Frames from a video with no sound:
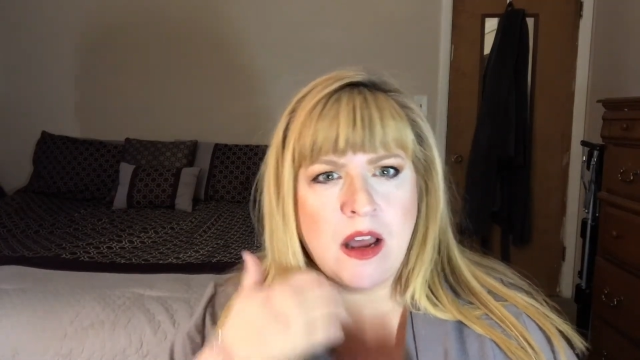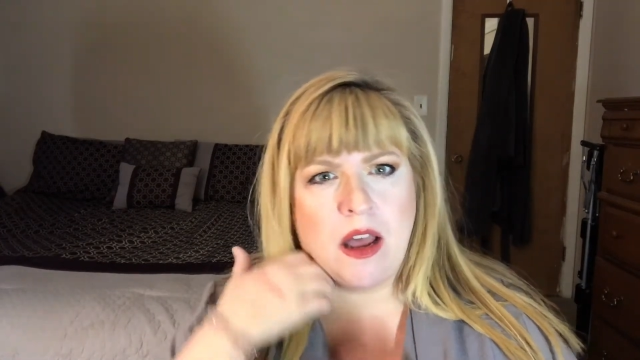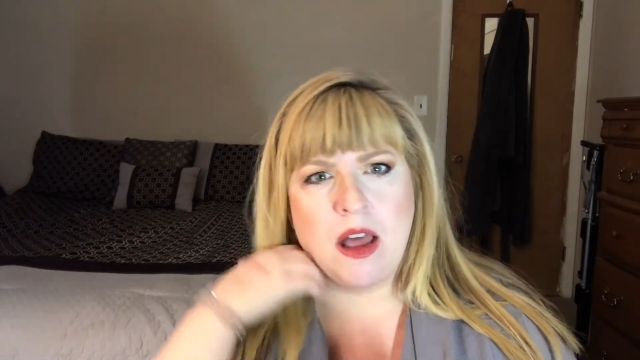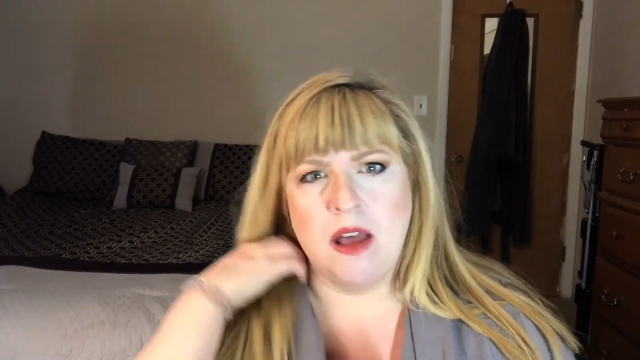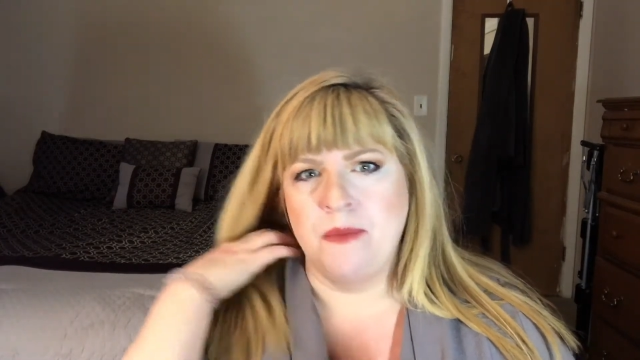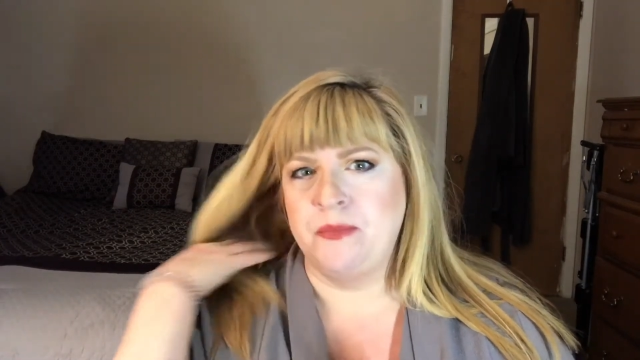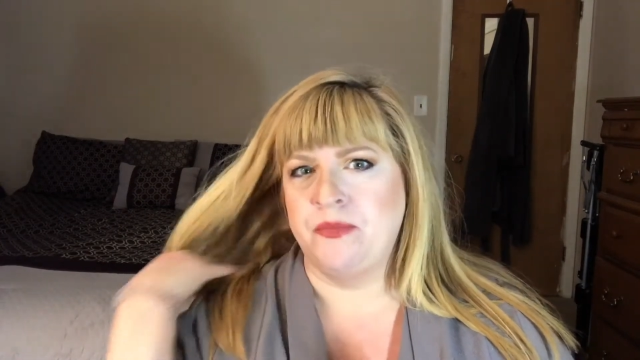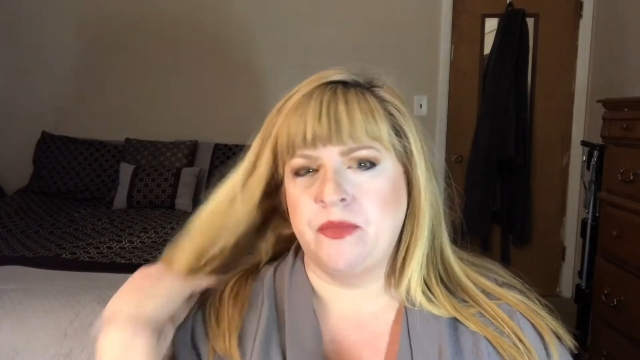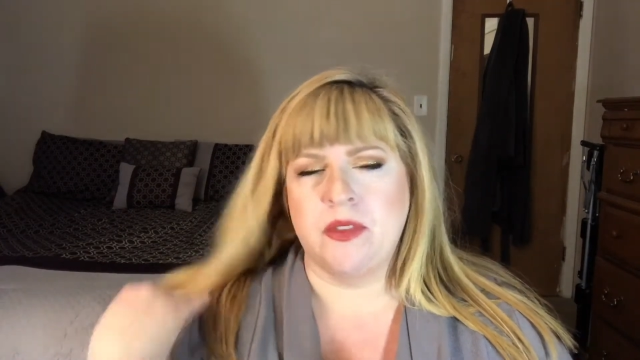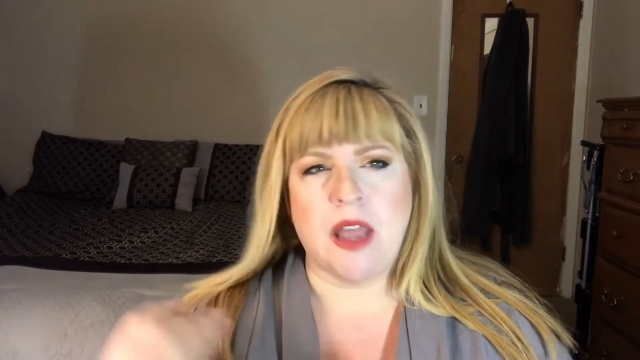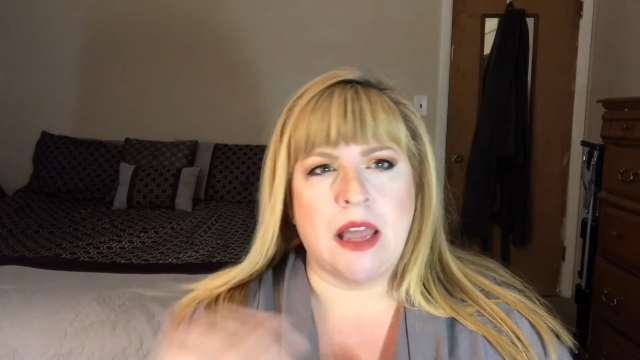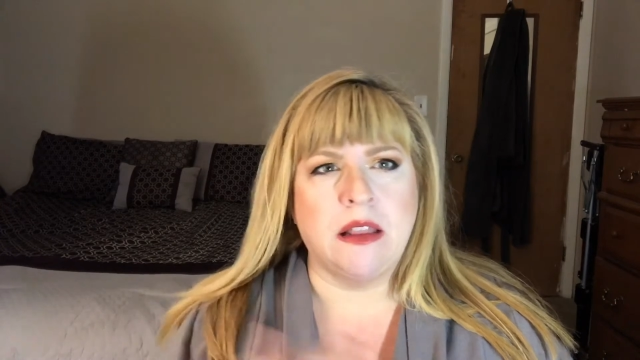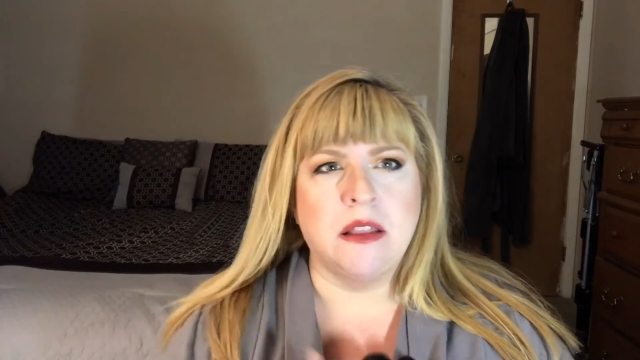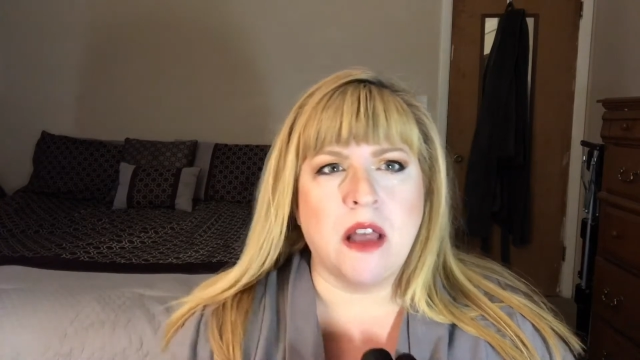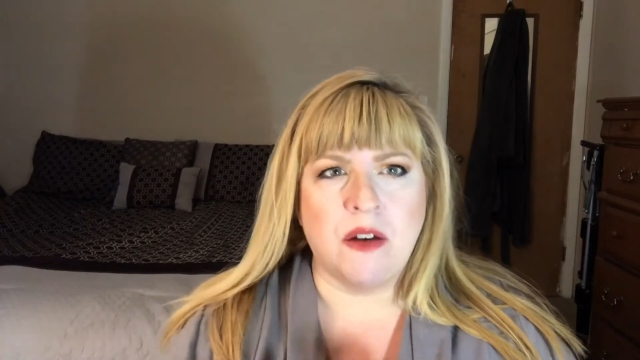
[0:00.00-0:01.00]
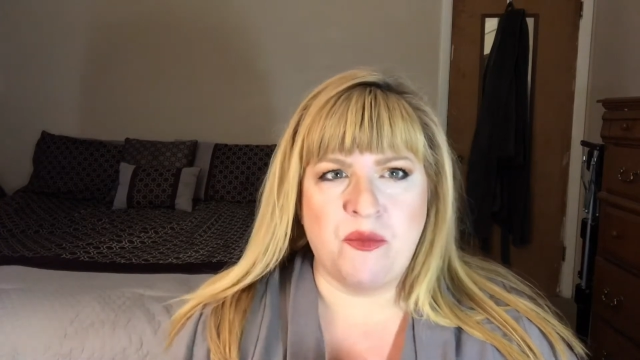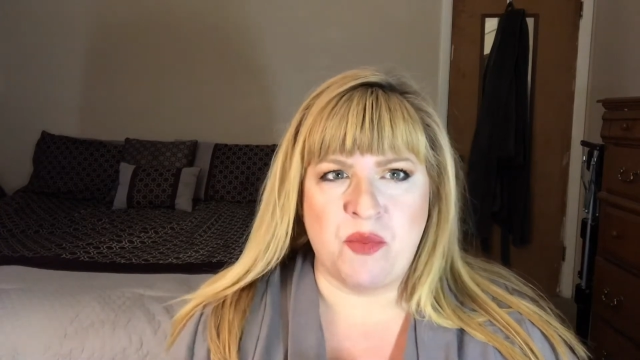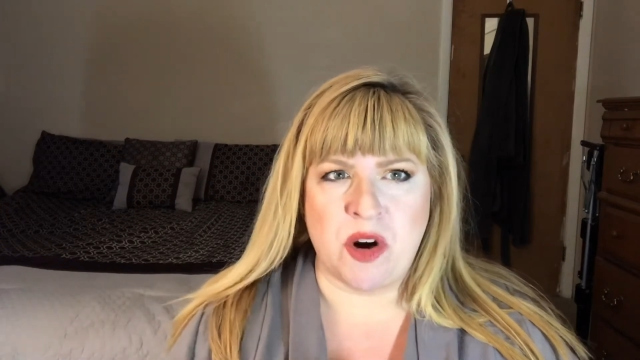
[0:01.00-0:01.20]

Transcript: I love